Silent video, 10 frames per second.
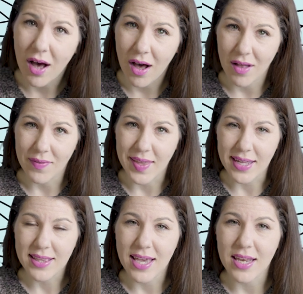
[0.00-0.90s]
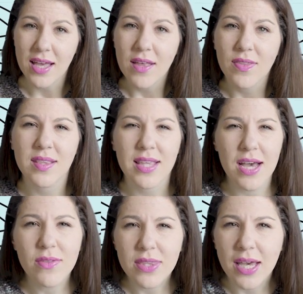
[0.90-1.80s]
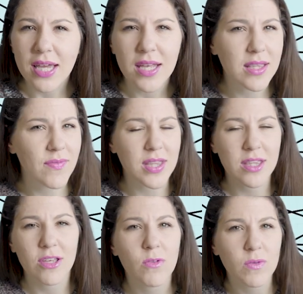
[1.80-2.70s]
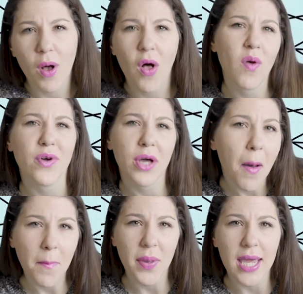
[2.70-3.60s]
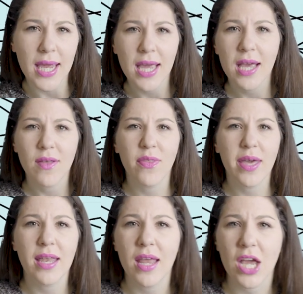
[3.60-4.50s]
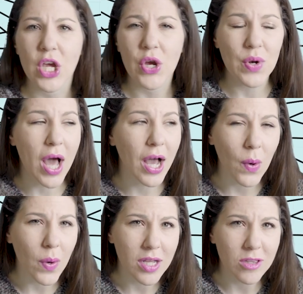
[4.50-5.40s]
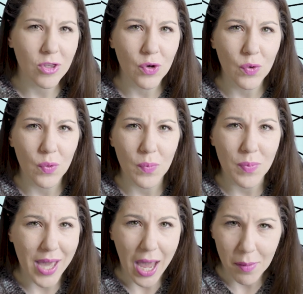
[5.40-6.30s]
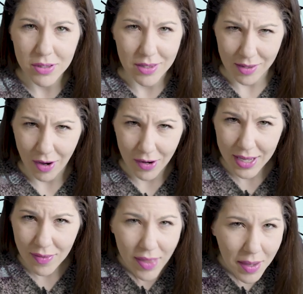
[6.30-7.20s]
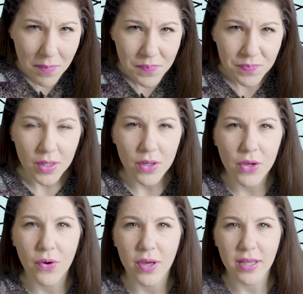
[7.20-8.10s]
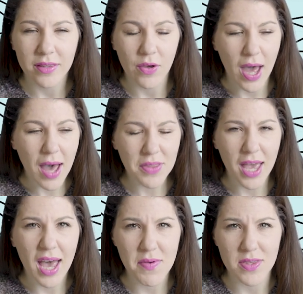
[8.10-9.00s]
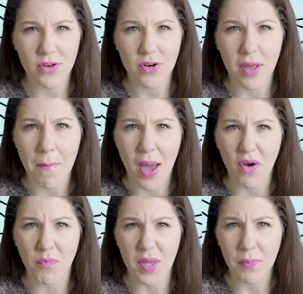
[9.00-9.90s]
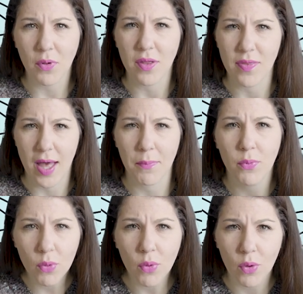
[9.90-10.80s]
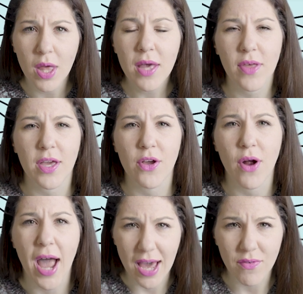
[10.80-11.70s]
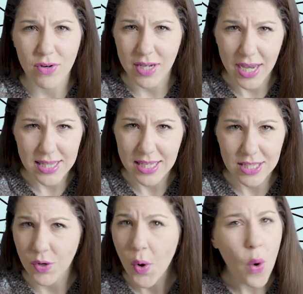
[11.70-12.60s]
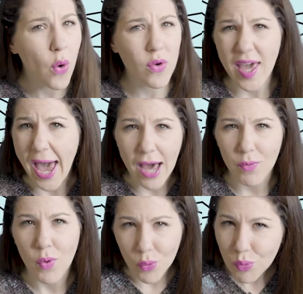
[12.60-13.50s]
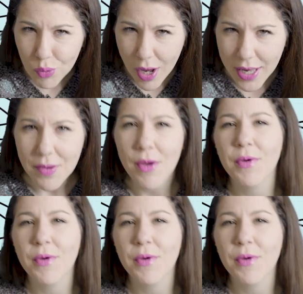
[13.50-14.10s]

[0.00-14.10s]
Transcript: on LinkedIn. The downside is if it's too small of a company, then you're not going to be able to target them because you have to have a certain amount of people in that pool that you're advertising to, or the ad won't run.